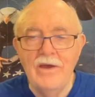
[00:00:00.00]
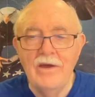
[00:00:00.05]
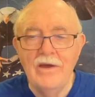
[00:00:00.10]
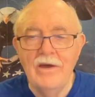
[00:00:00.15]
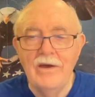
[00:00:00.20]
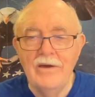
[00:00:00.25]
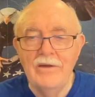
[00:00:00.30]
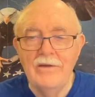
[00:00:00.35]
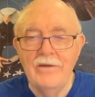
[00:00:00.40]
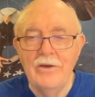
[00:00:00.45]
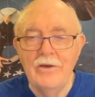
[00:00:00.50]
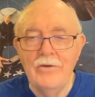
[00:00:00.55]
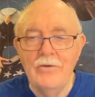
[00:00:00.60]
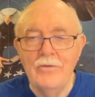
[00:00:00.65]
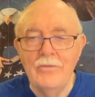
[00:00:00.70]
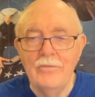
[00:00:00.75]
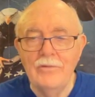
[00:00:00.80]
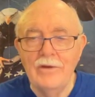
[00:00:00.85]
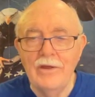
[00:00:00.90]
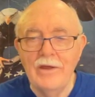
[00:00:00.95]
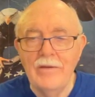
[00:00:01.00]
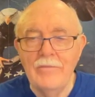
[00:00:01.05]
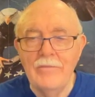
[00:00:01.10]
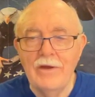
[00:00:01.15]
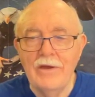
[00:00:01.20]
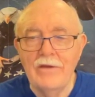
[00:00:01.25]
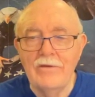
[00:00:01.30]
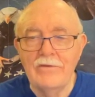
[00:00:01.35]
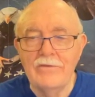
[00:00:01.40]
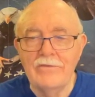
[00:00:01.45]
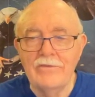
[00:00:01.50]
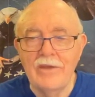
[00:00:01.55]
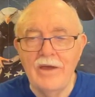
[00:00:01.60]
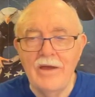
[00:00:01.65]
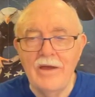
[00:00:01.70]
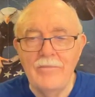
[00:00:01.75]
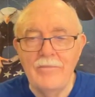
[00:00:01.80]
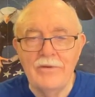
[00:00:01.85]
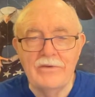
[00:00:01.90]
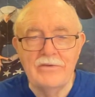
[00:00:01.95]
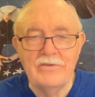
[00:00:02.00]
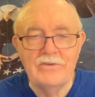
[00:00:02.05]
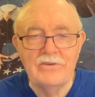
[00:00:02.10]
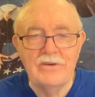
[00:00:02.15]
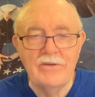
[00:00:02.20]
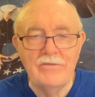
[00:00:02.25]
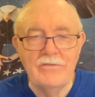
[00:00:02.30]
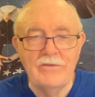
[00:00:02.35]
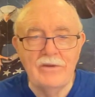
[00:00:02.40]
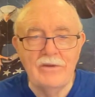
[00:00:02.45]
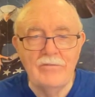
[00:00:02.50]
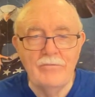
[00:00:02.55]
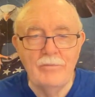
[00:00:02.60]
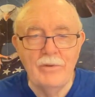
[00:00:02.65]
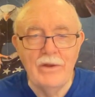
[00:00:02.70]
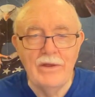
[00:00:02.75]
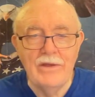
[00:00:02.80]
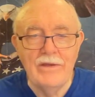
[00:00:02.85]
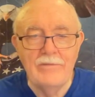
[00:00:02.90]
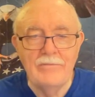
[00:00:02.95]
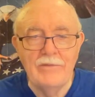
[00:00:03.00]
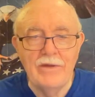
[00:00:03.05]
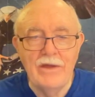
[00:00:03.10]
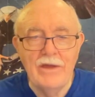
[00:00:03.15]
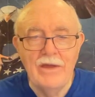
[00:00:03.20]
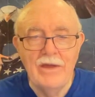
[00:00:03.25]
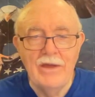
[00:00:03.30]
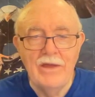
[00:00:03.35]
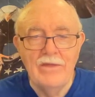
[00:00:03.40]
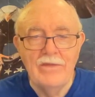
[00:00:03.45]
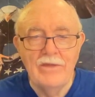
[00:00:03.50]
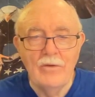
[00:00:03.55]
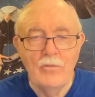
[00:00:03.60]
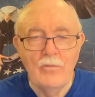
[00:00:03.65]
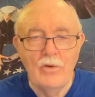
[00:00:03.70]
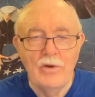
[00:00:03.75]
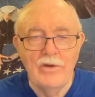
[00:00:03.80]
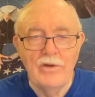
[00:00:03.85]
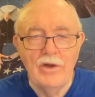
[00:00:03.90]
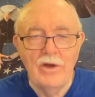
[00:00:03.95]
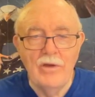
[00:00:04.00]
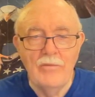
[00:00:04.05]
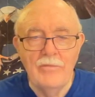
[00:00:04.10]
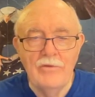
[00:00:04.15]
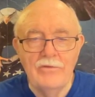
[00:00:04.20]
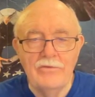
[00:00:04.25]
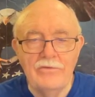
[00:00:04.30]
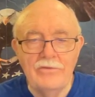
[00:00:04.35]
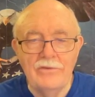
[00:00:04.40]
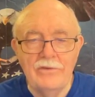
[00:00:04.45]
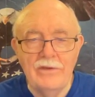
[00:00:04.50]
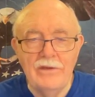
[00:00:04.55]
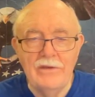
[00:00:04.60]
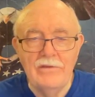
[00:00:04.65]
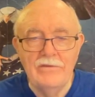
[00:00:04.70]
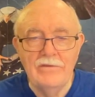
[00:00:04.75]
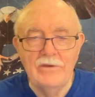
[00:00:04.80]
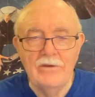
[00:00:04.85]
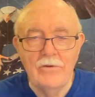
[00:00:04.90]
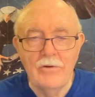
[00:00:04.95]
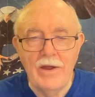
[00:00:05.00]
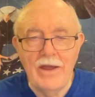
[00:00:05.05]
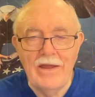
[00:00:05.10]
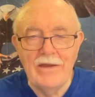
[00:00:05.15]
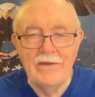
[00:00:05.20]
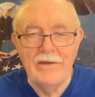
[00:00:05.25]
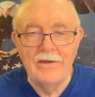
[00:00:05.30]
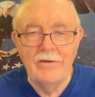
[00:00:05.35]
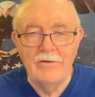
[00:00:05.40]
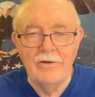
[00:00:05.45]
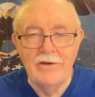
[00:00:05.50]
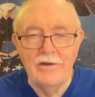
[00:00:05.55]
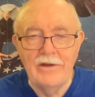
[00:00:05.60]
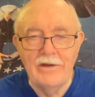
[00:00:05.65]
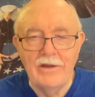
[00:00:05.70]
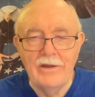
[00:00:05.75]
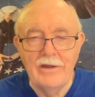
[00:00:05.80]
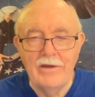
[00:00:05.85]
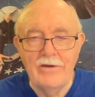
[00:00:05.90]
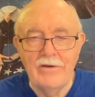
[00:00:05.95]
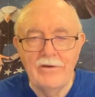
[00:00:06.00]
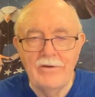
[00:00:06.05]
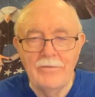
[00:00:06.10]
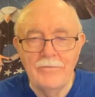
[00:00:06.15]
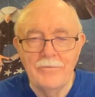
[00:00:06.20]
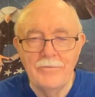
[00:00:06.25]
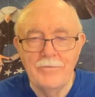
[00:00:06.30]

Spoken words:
unhomed, a microscopic shift of blame that one almost needs a grad degree to hear,